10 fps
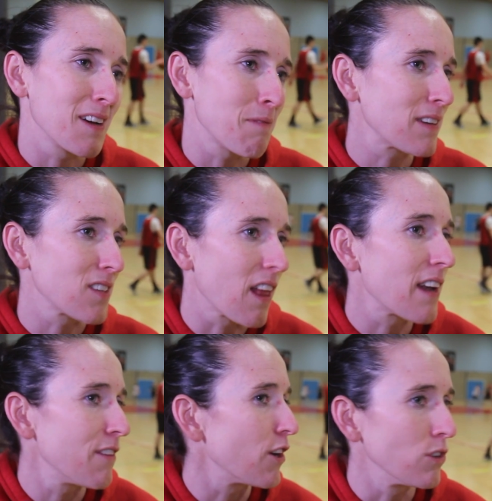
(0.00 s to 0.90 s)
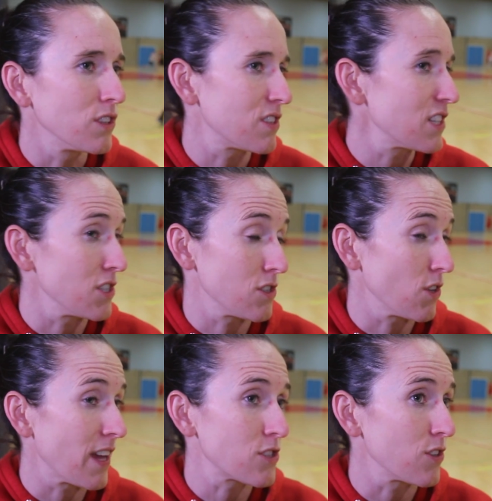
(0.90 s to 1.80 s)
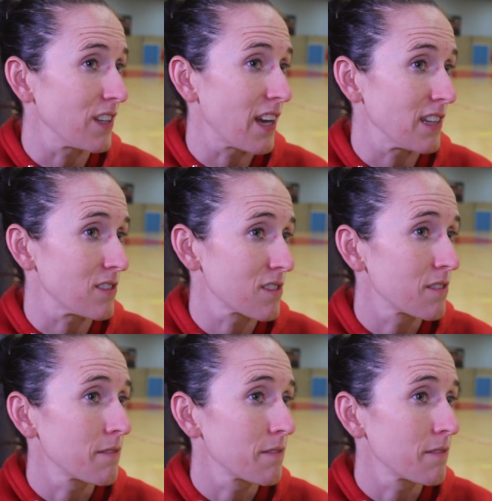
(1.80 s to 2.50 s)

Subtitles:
makes a lot of their own decisions, so that's really nice.